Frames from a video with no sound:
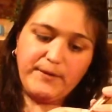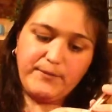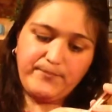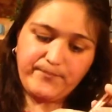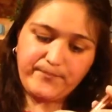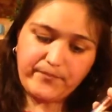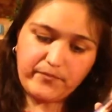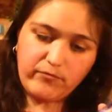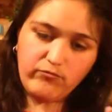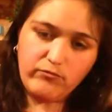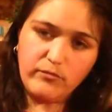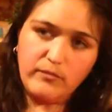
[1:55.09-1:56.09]
Okay,
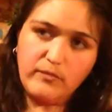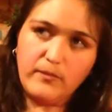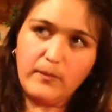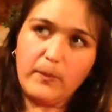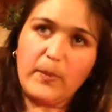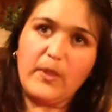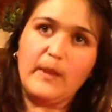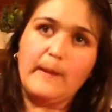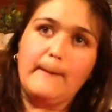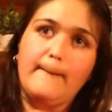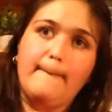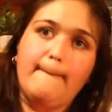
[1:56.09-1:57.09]
I turned on
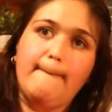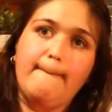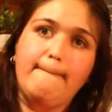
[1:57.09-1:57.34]
VoiceOver.